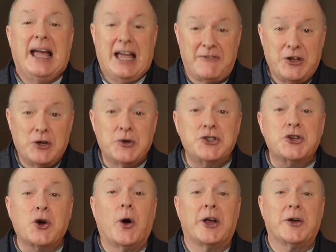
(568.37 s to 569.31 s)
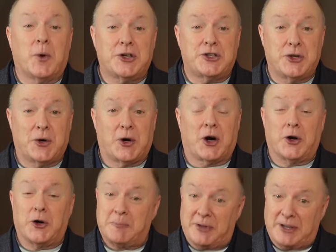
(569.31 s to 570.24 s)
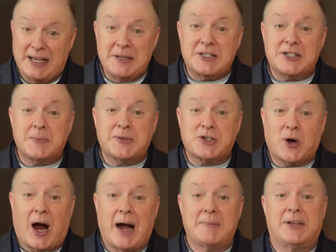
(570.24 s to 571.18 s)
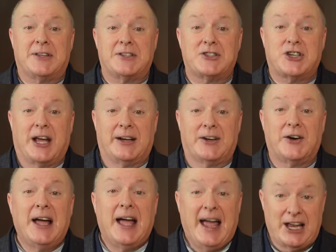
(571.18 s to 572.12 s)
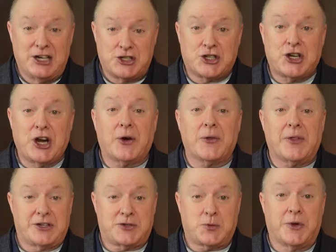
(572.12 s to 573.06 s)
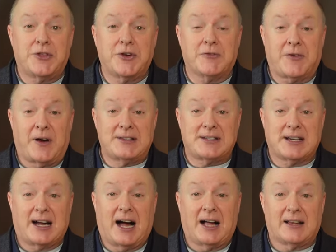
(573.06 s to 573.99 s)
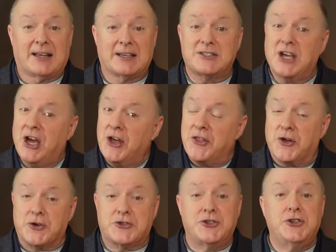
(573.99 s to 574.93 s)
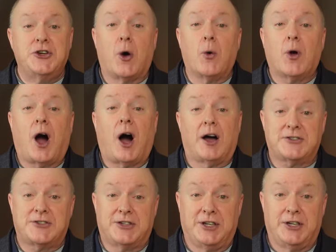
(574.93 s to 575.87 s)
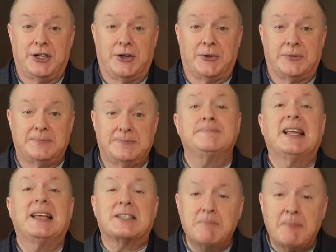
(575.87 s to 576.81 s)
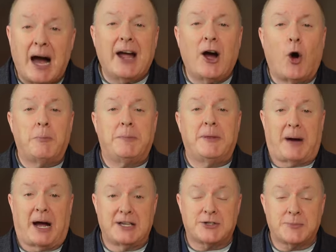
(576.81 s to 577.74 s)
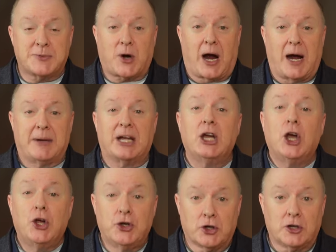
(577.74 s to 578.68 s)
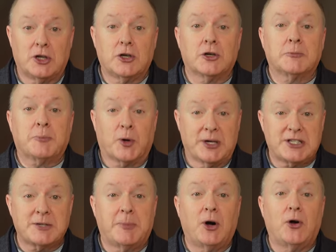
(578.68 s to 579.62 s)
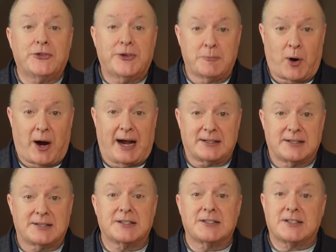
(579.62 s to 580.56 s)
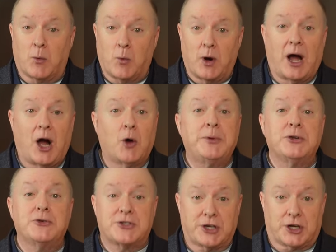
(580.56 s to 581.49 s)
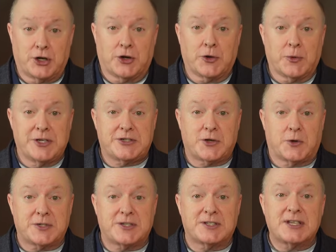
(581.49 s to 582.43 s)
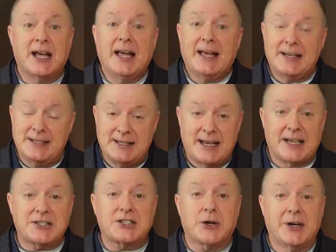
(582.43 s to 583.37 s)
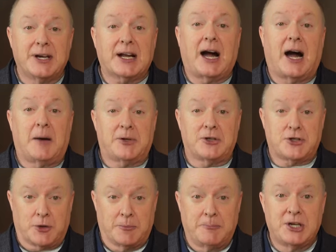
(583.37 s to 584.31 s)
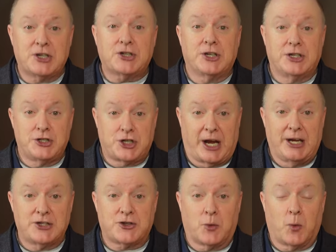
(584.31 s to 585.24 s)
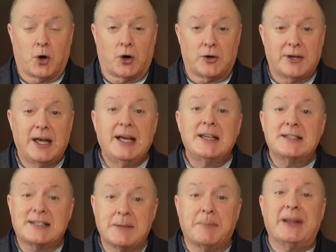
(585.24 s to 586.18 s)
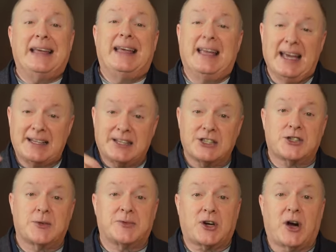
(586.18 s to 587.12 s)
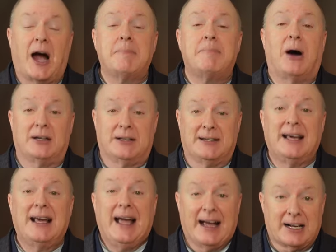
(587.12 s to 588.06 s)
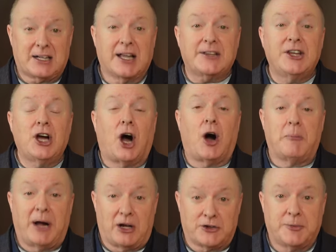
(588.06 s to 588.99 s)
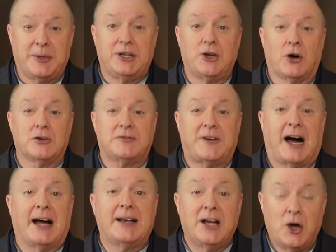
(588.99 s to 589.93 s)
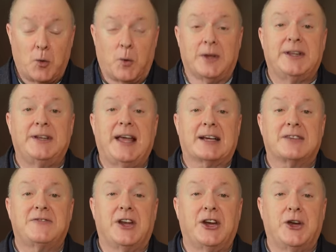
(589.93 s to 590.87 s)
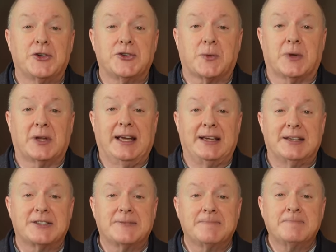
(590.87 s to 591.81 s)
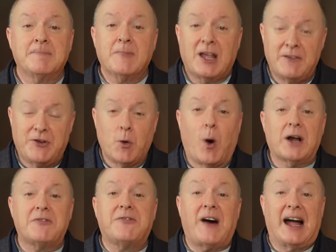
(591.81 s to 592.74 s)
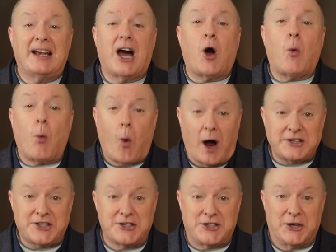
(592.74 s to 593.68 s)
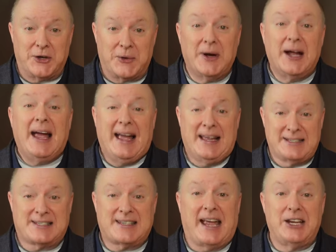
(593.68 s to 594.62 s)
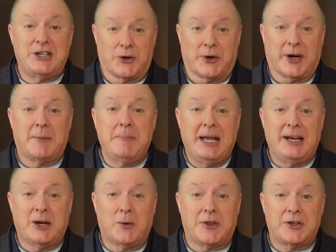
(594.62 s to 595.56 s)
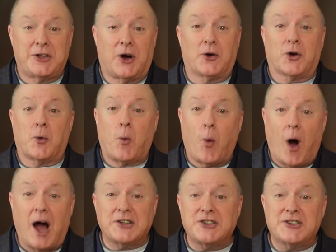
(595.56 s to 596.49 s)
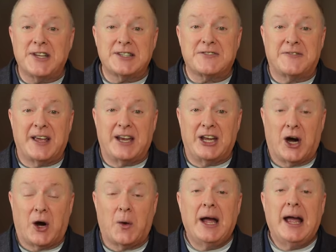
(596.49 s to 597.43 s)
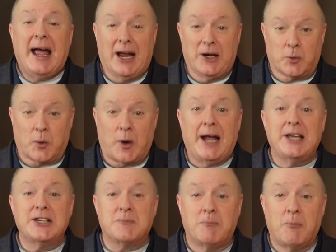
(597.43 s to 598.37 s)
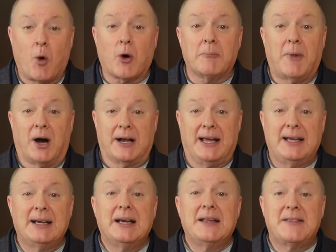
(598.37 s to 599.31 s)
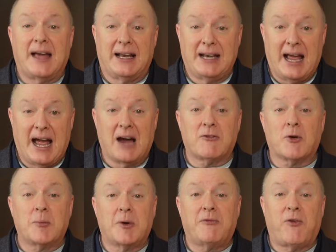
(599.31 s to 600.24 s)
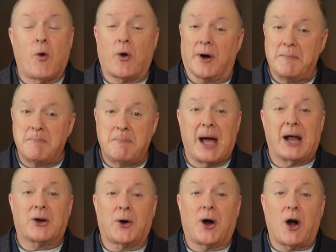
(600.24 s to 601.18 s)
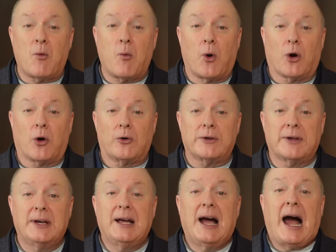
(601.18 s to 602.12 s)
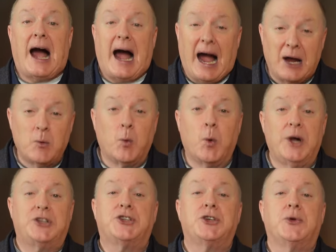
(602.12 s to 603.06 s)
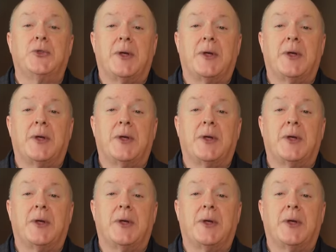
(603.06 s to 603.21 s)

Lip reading: If you enjoyed what you heard, please subscribe to this channel and share this with your friends and colleagues. There's no cost to you. It's my hope that by subscribing, you'll learn principles and practices that will help you secure the resources necessary to accomplish your mission and change the world. Simply hit the subscribe button and click the all bell to be notified when the next video is released. If you want to find out what to do and say during a meeting with a donor, watch this video and raise more money than ever before and better our world. I wish you